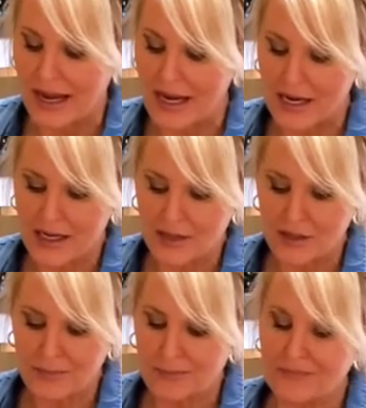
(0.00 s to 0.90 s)

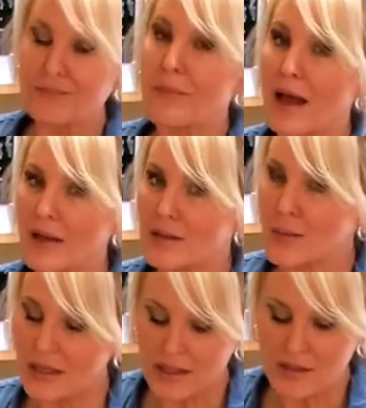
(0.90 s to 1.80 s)
And my
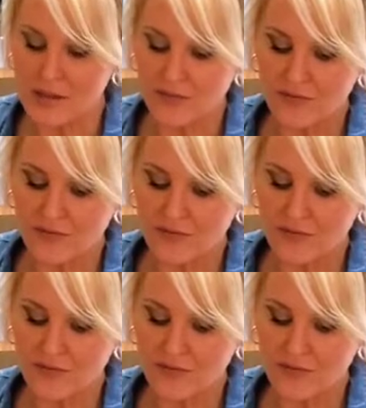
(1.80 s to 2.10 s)
husband has